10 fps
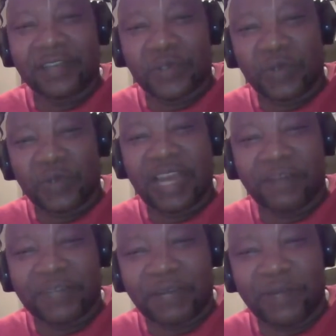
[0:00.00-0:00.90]
soon
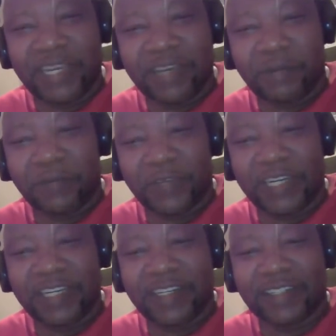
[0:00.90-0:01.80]
after we
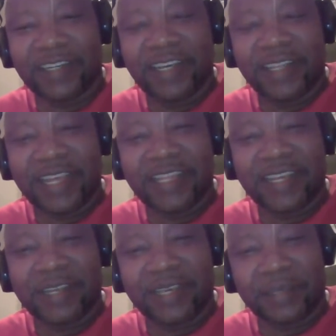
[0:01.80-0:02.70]
finished, then
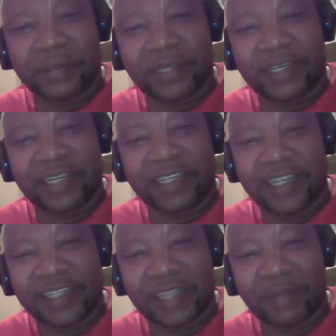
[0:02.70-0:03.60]
they kicked
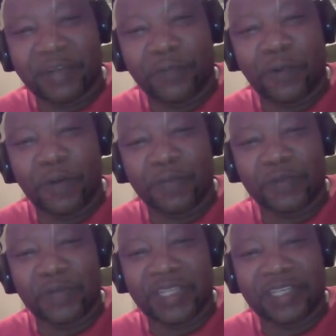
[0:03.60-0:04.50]
in some
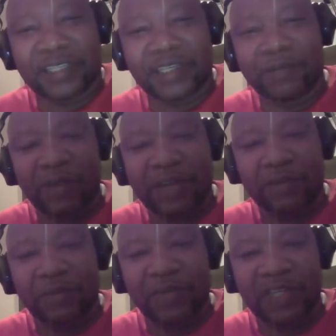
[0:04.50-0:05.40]
reforms where they said we
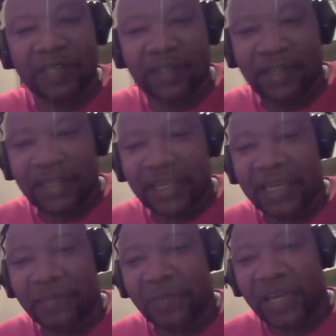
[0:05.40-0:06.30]
want to be
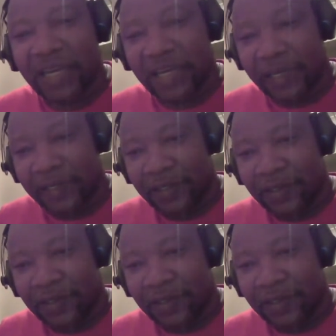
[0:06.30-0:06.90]
independent,